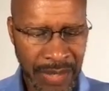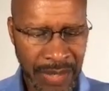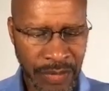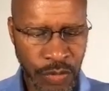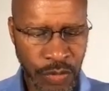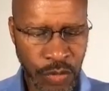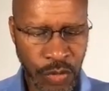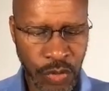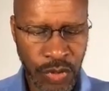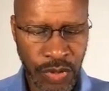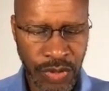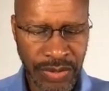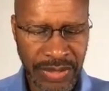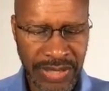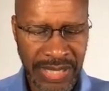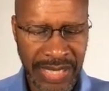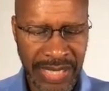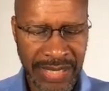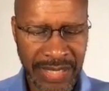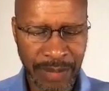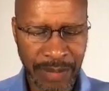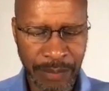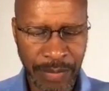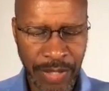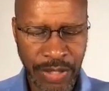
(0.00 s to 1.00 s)
You shall
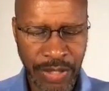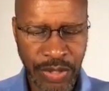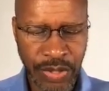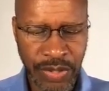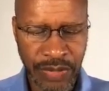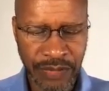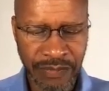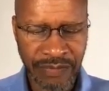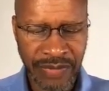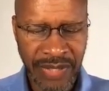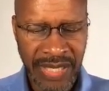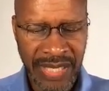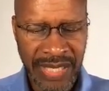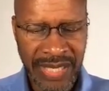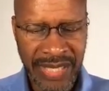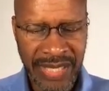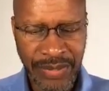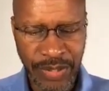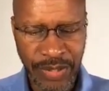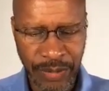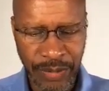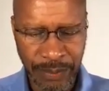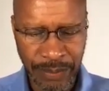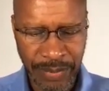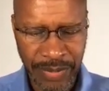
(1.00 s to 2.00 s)
take a bunch of
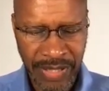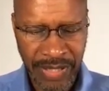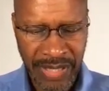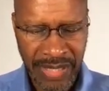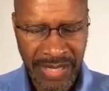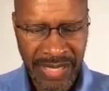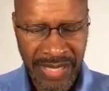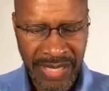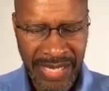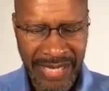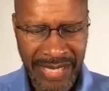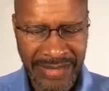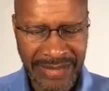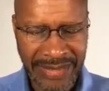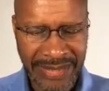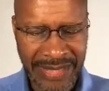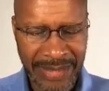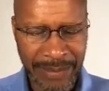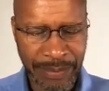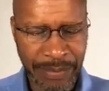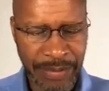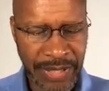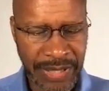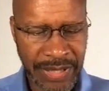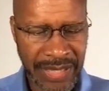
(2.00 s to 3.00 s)
hyssop and
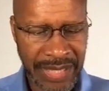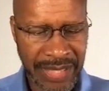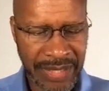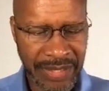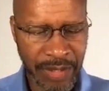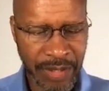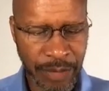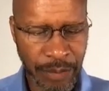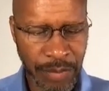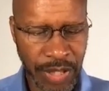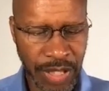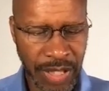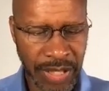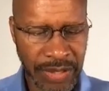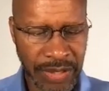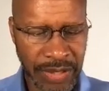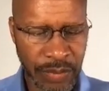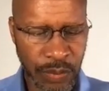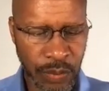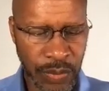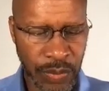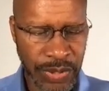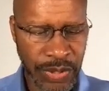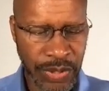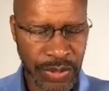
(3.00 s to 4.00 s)
dip it in the
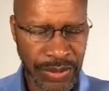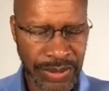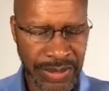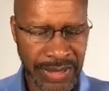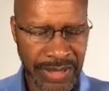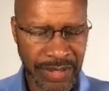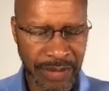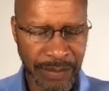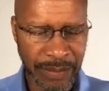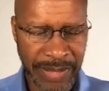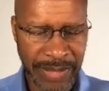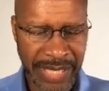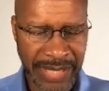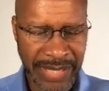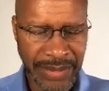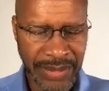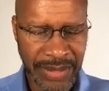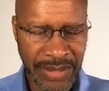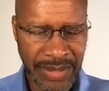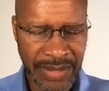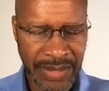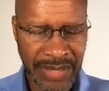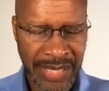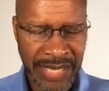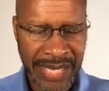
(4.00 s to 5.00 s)
blood which is in the
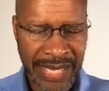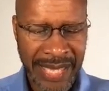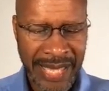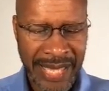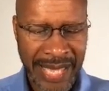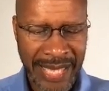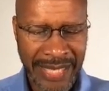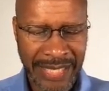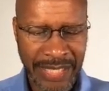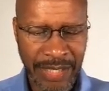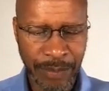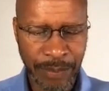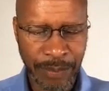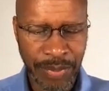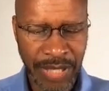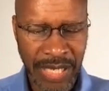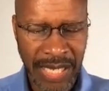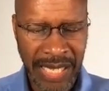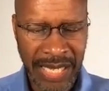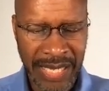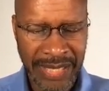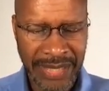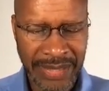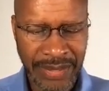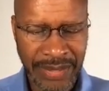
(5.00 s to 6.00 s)
basin, and
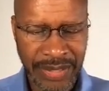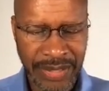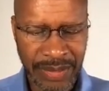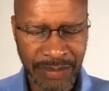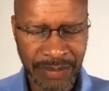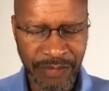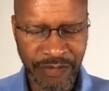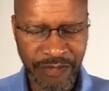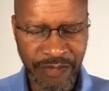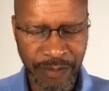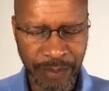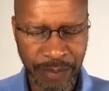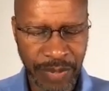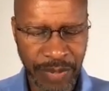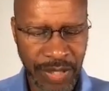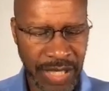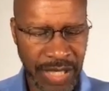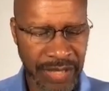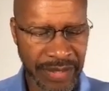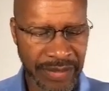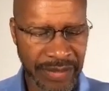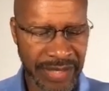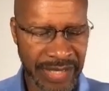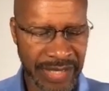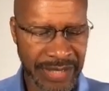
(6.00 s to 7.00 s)
apply some of the
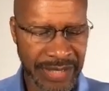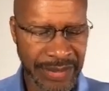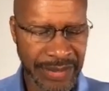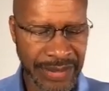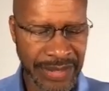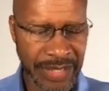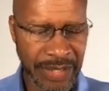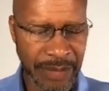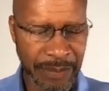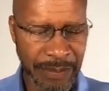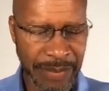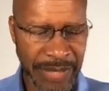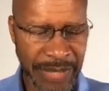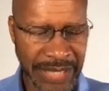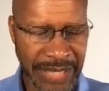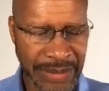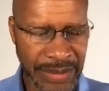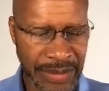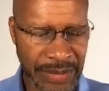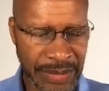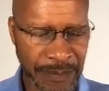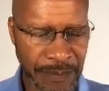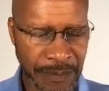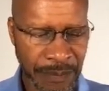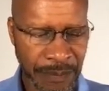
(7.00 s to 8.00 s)
blood that is in the
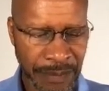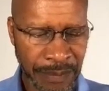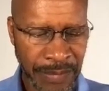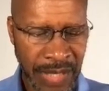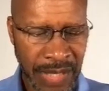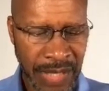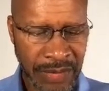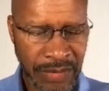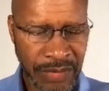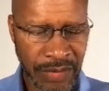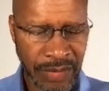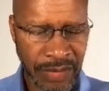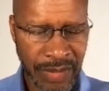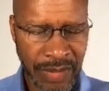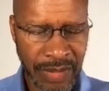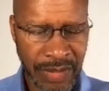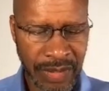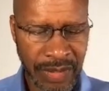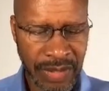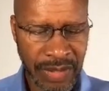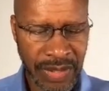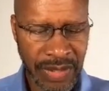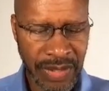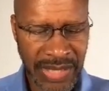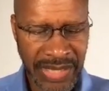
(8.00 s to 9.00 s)
basin to
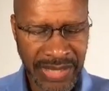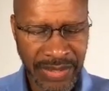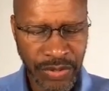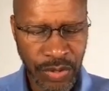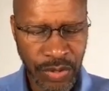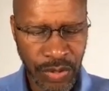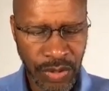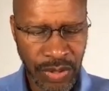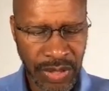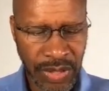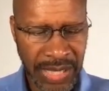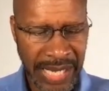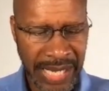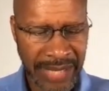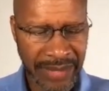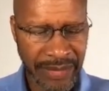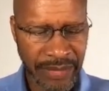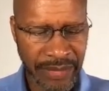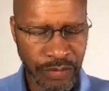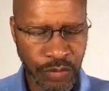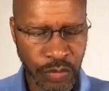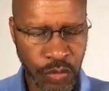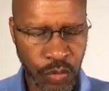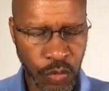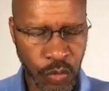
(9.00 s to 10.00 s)
the lintel and
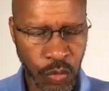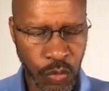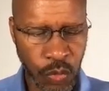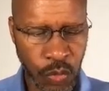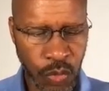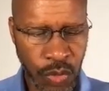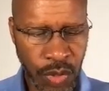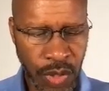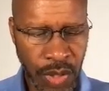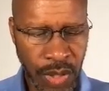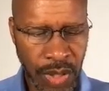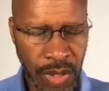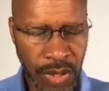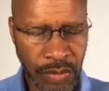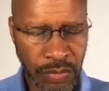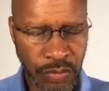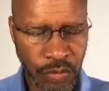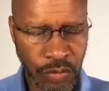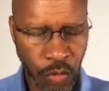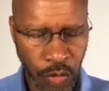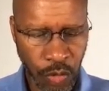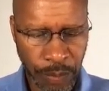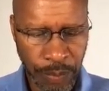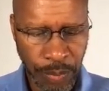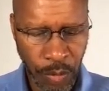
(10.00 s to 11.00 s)
the two
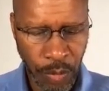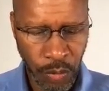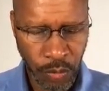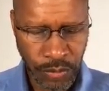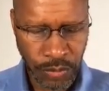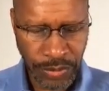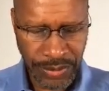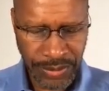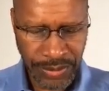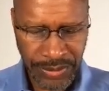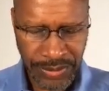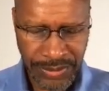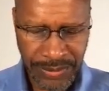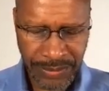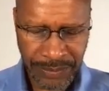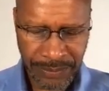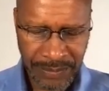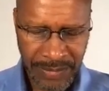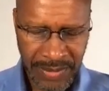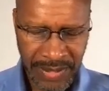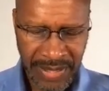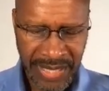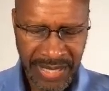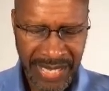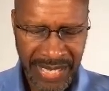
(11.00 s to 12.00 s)
doorposts.
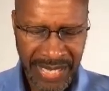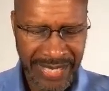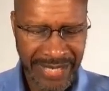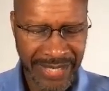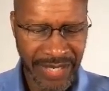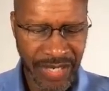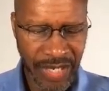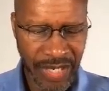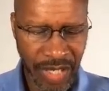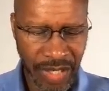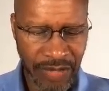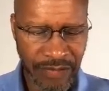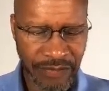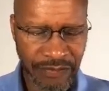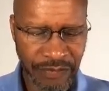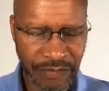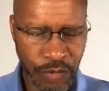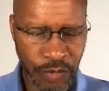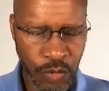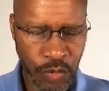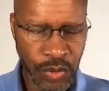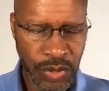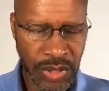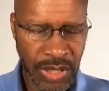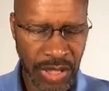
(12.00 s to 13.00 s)
And none of
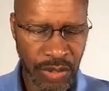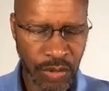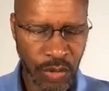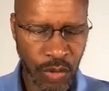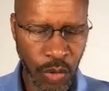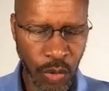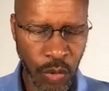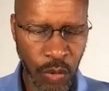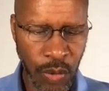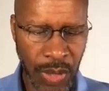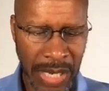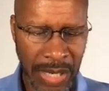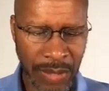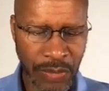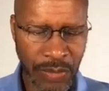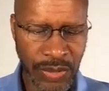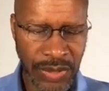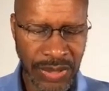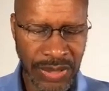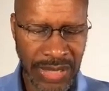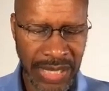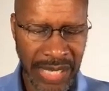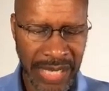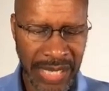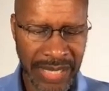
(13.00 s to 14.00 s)
you shall go
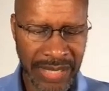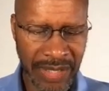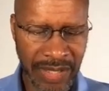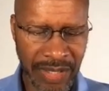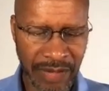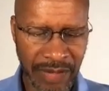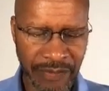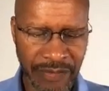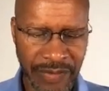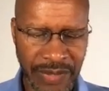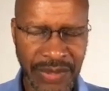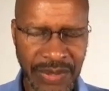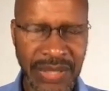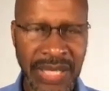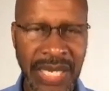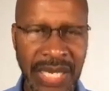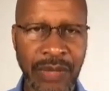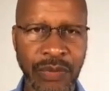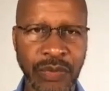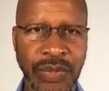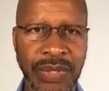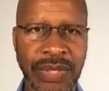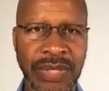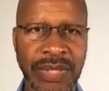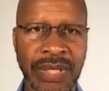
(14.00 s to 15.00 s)
outside of his
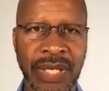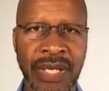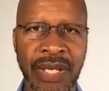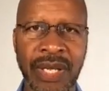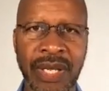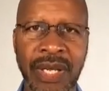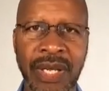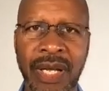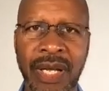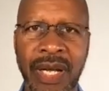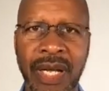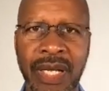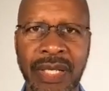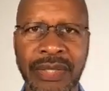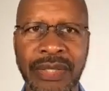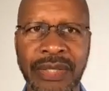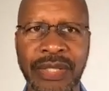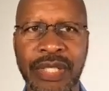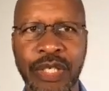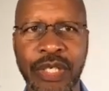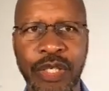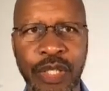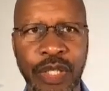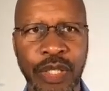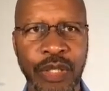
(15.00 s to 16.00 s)
house
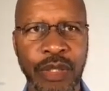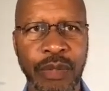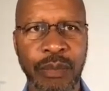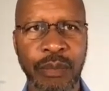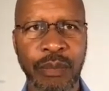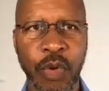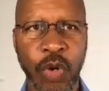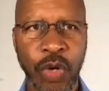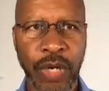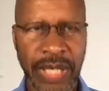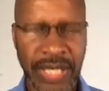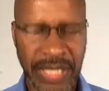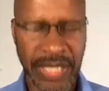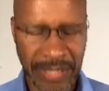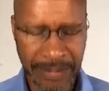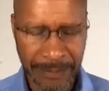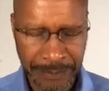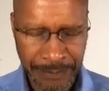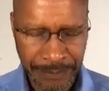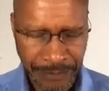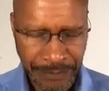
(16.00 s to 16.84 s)
until morning.